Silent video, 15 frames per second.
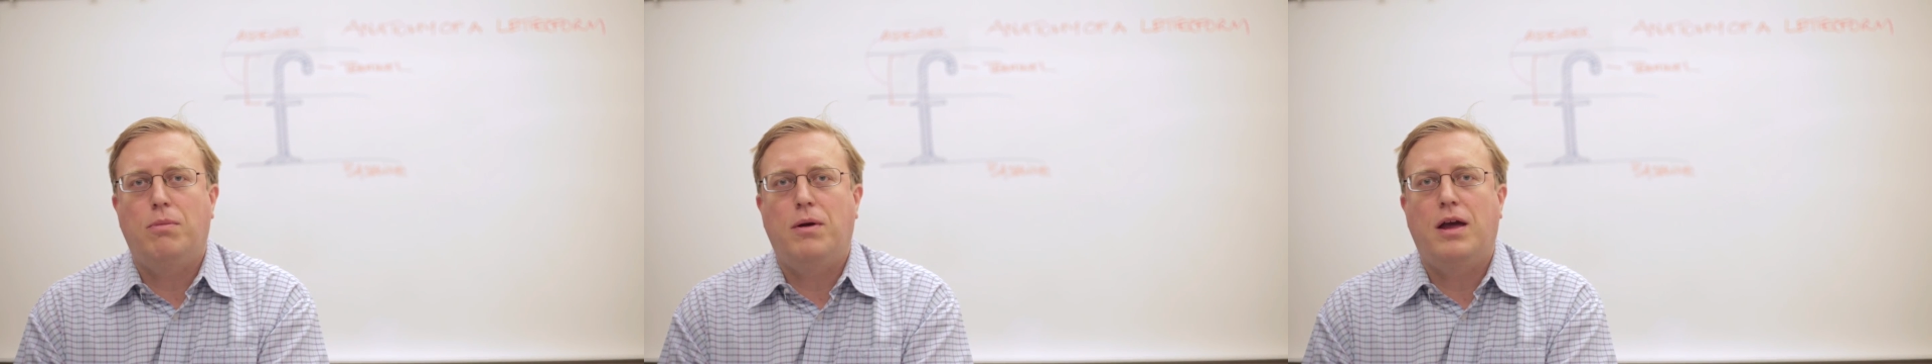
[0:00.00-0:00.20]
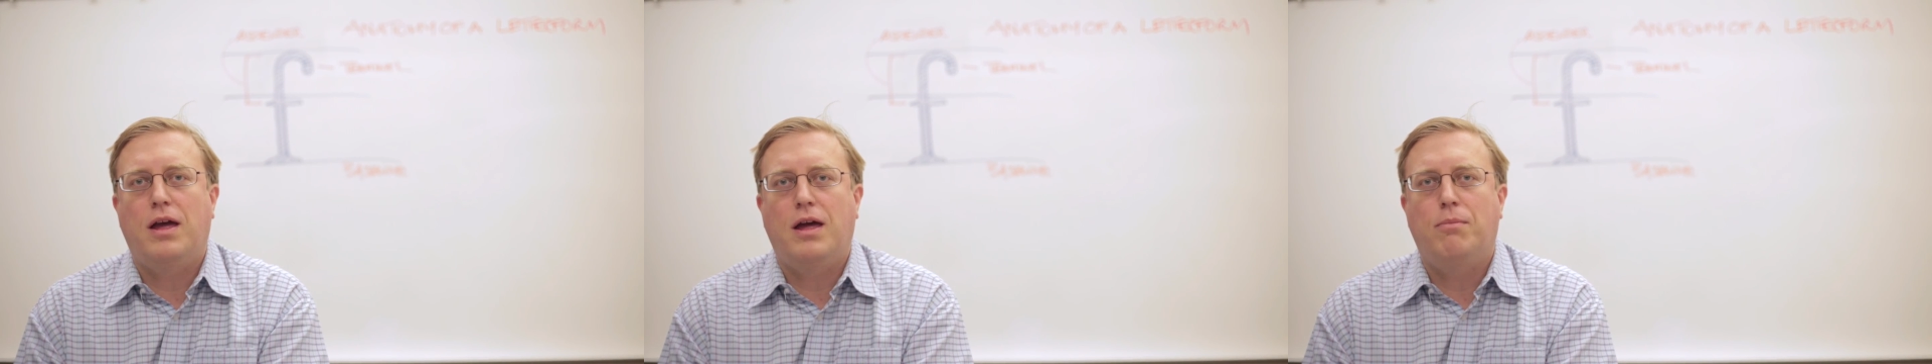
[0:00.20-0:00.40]

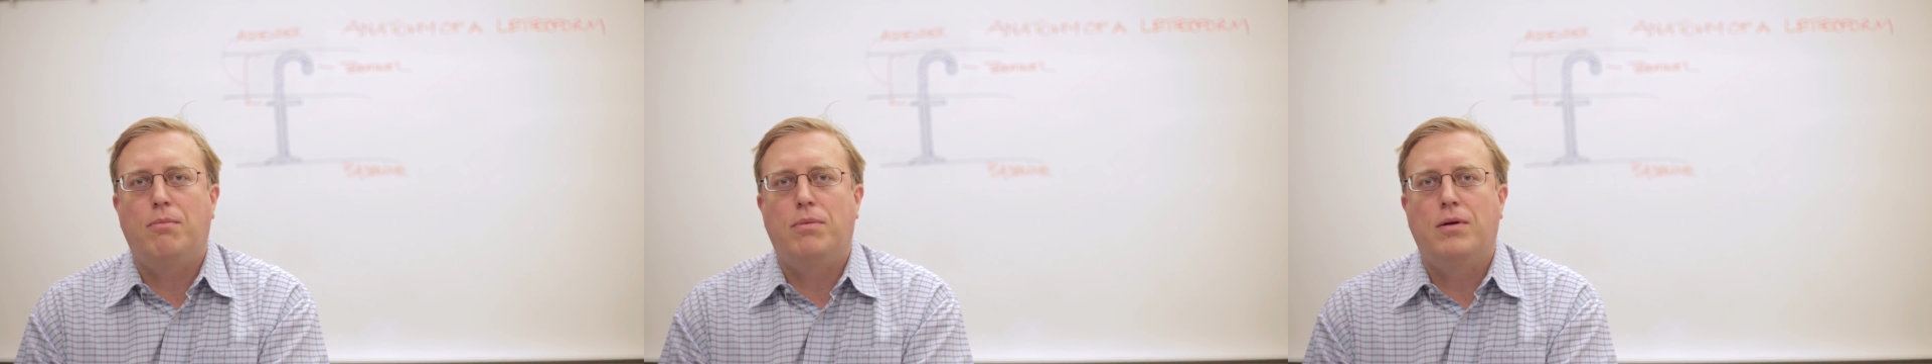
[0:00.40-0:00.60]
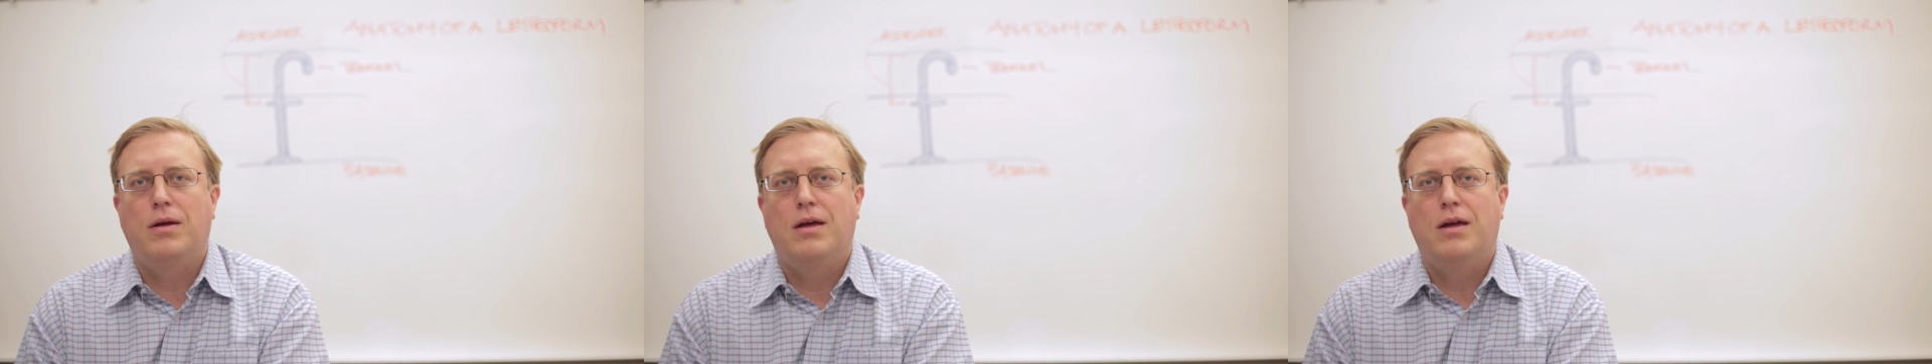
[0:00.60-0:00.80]
pick up
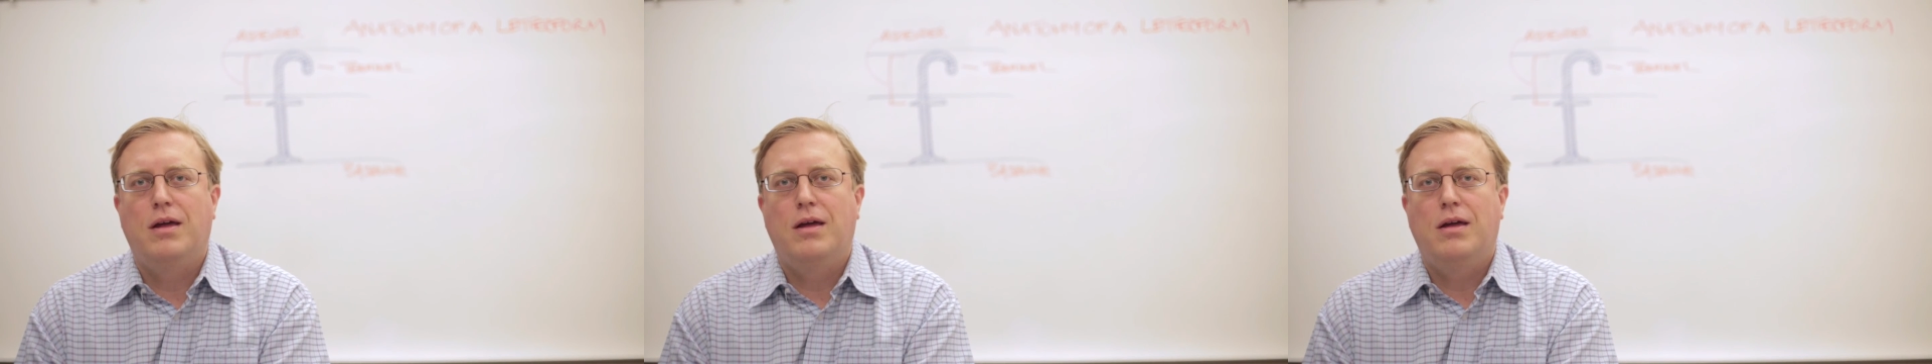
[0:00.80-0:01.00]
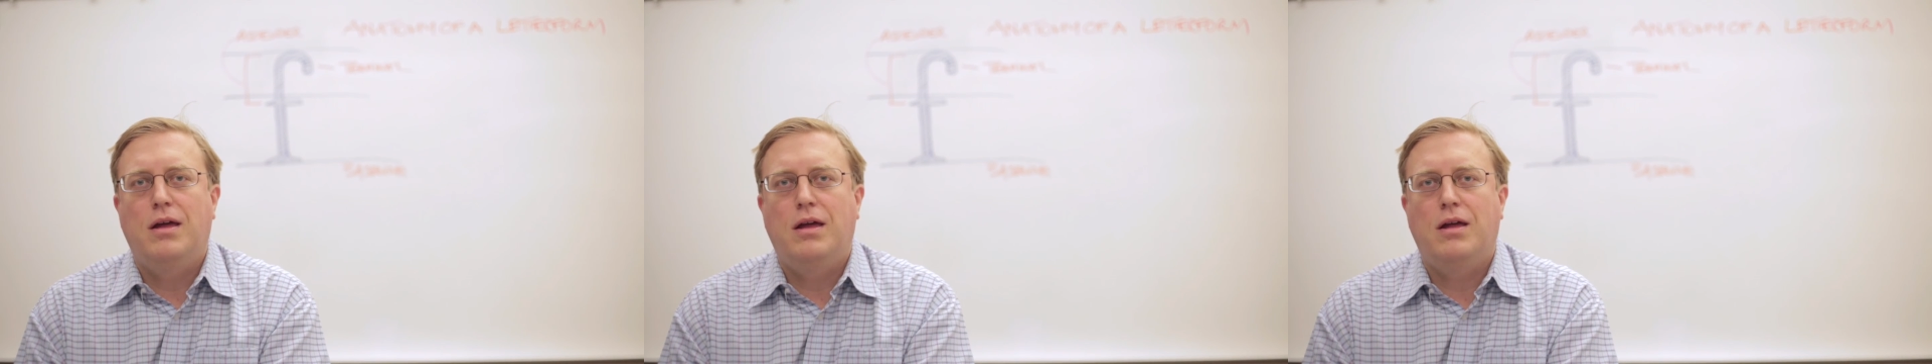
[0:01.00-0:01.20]

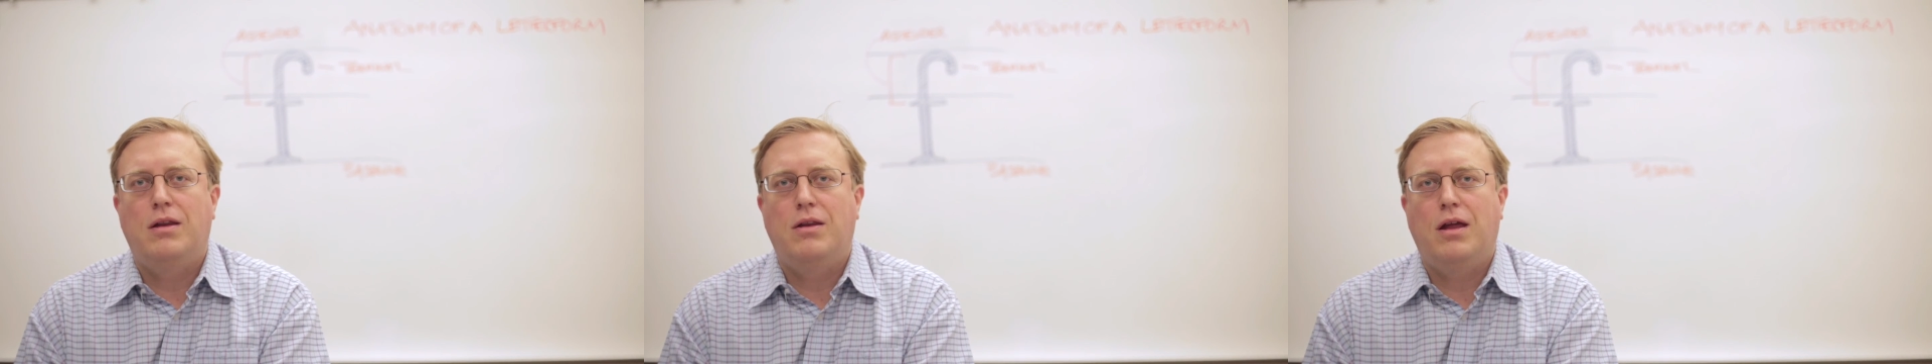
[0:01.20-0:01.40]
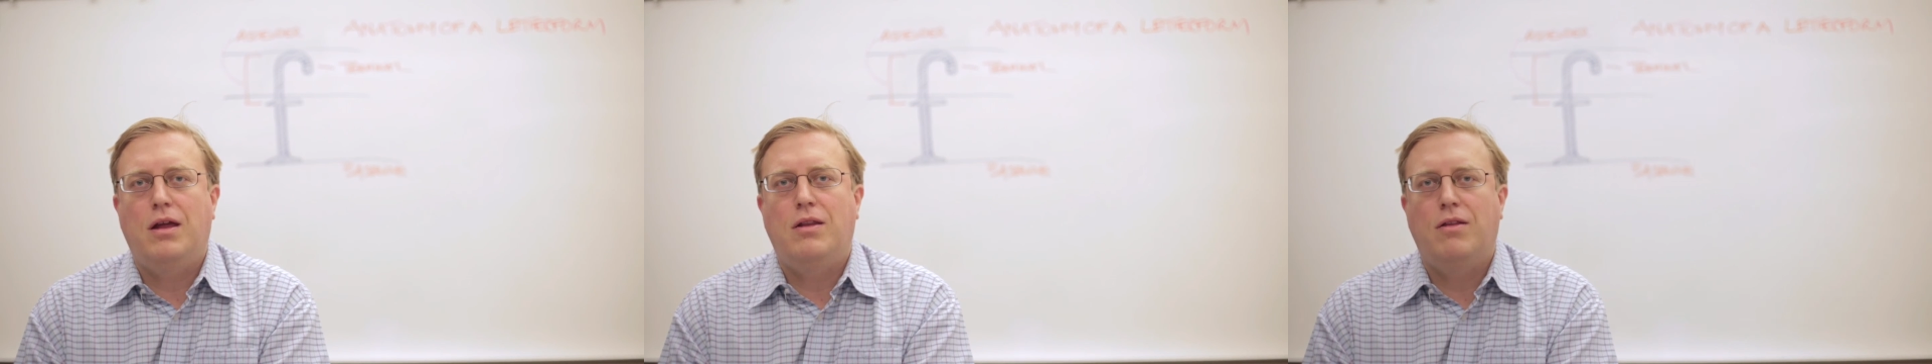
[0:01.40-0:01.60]
in,
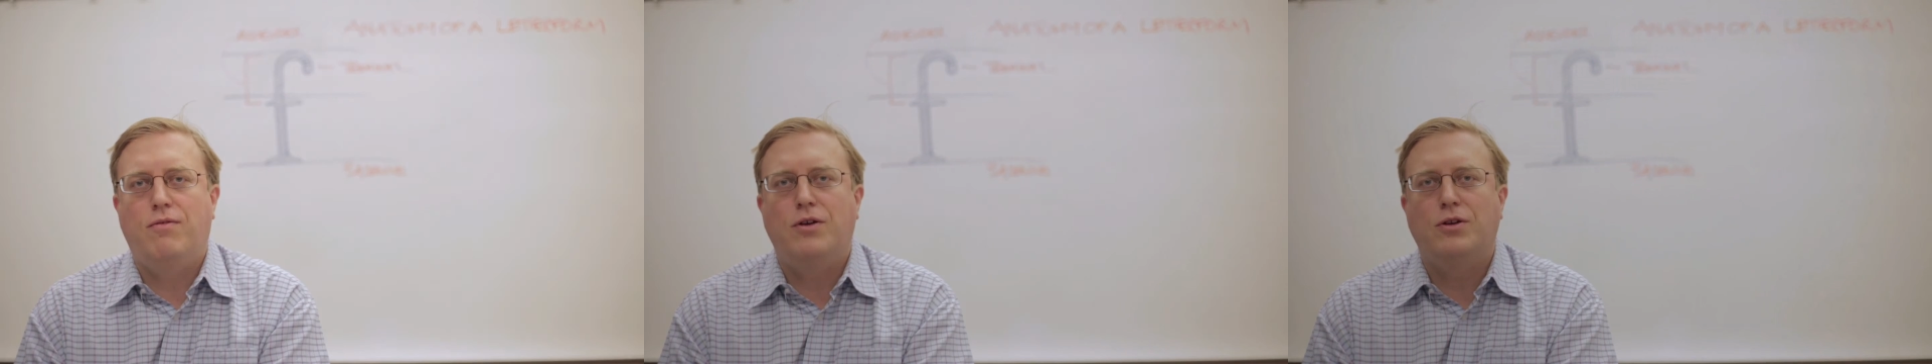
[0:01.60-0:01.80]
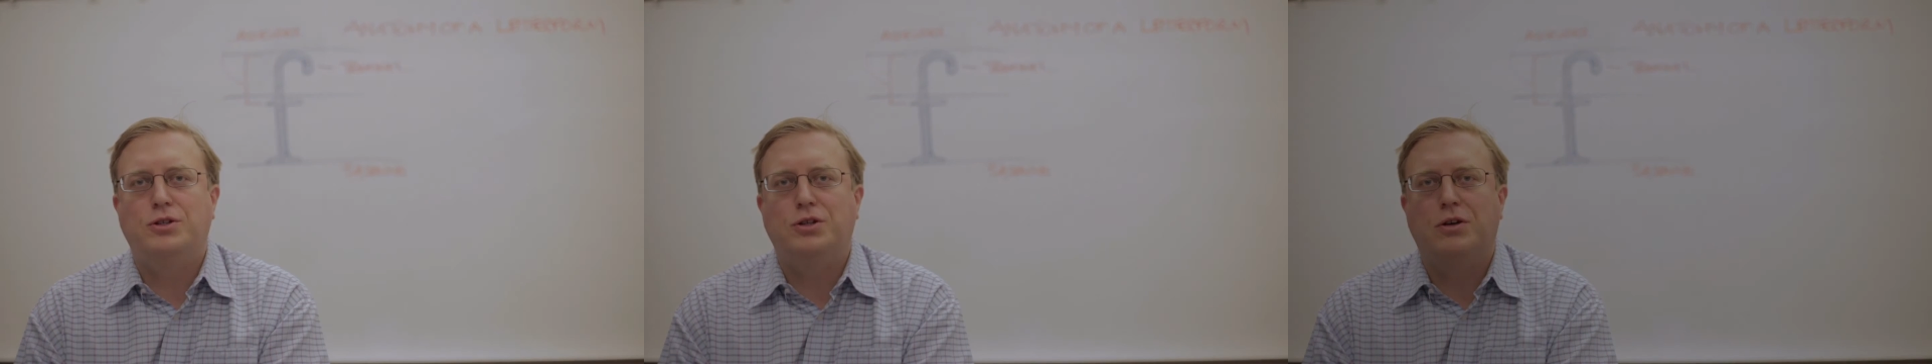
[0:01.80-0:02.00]
in the
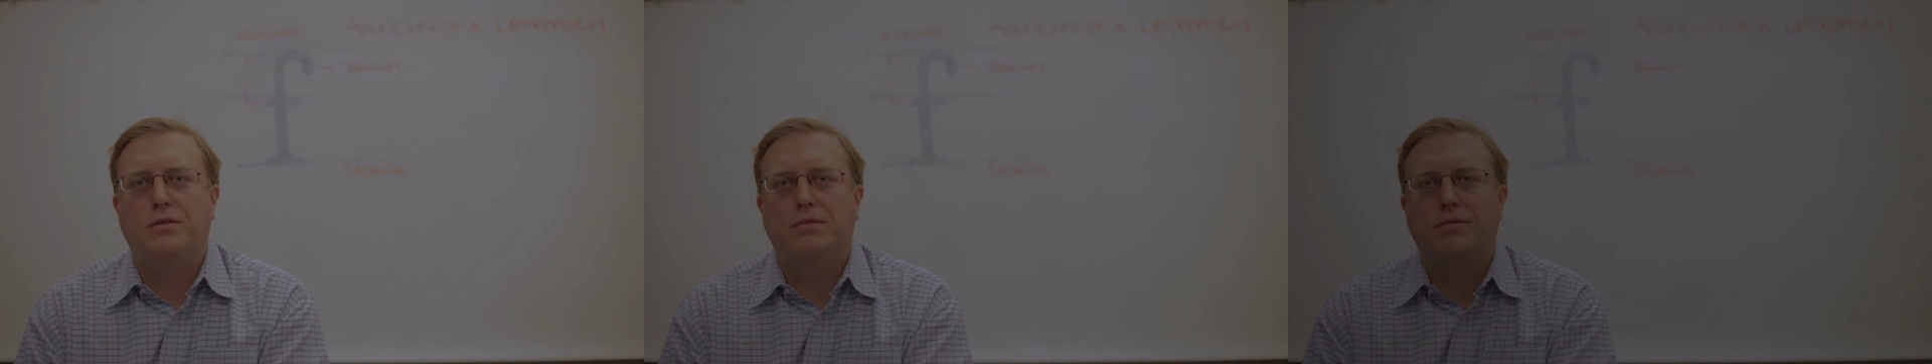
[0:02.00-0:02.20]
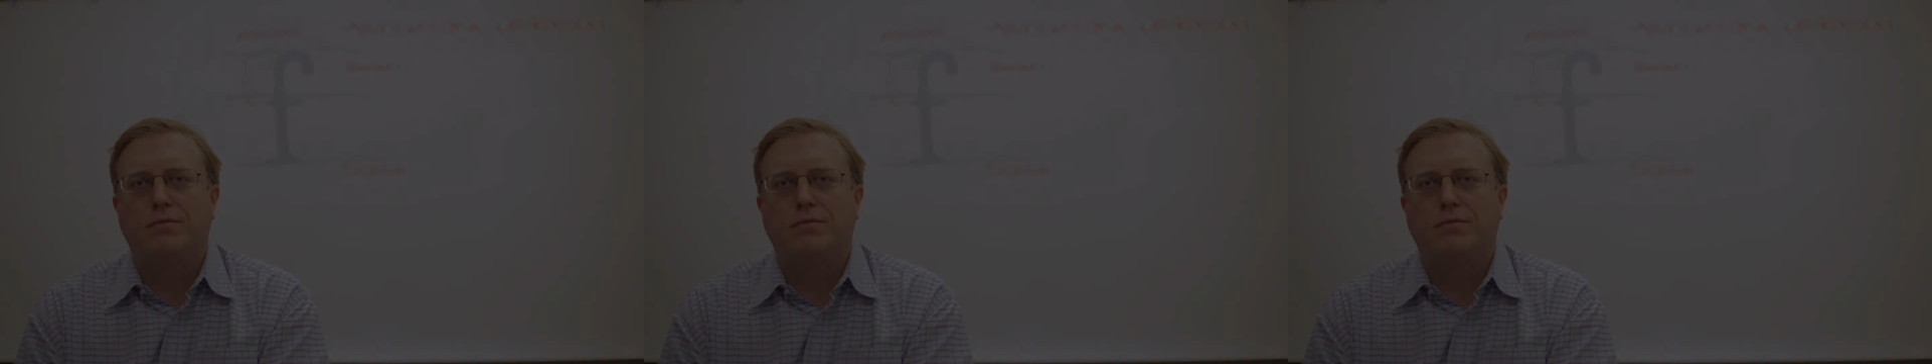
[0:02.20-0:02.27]
future.